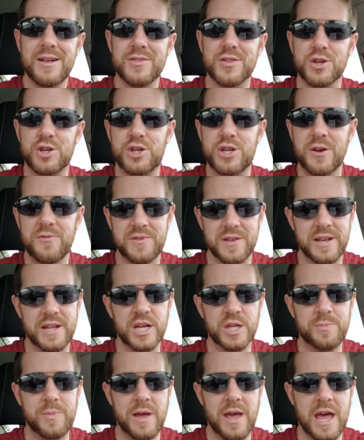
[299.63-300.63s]
The shift in
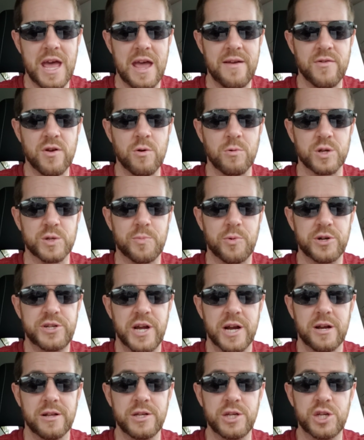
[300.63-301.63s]
his behavior was
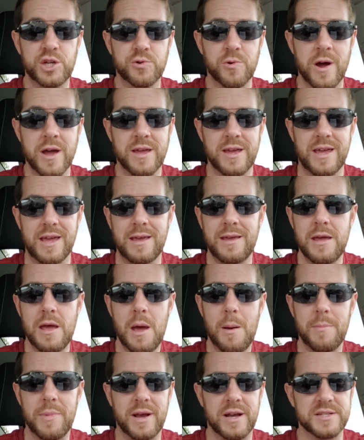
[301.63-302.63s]
particularly striking
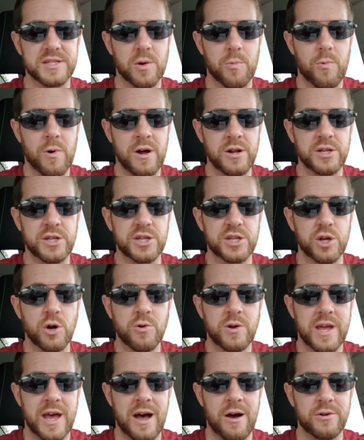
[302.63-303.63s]
because it runs
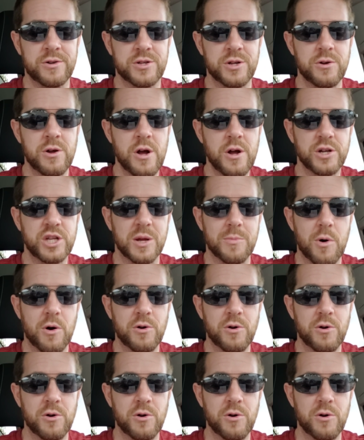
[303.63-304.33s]
so counter to